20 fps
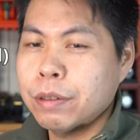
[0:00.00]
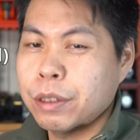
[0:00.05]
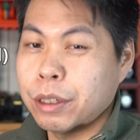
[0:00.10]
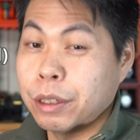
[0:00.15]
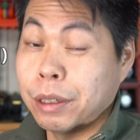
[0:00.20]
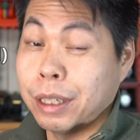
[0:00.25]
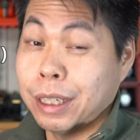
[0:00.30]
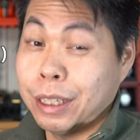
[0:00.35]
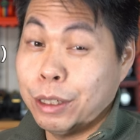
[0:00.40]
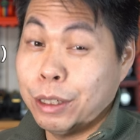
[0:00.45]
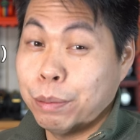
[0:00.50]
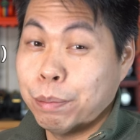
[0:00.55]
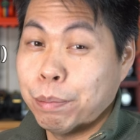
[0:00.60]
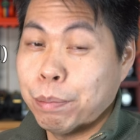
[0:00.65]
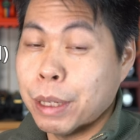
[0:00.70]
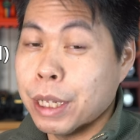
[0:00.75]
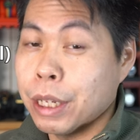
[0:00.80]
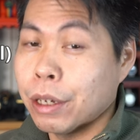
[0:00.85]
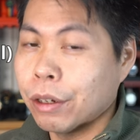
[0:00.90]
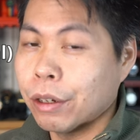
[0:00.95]
So like just
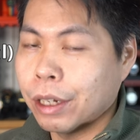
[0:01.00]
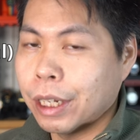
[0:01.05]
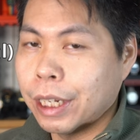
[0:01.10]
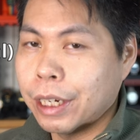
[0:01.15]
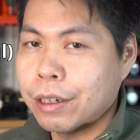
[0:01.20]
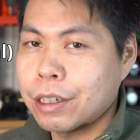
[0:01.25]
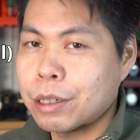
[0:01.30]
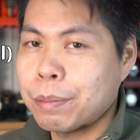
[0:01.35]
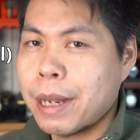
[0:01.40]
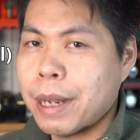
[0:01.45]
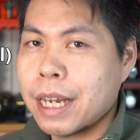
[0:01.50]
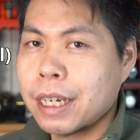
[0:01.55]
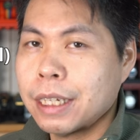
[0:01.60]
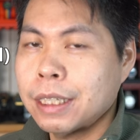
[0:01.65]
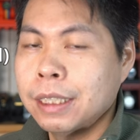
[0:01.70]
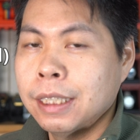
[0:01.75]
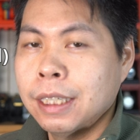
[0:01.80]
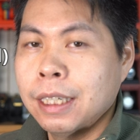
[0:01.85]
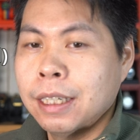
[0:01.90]
peel the layers back.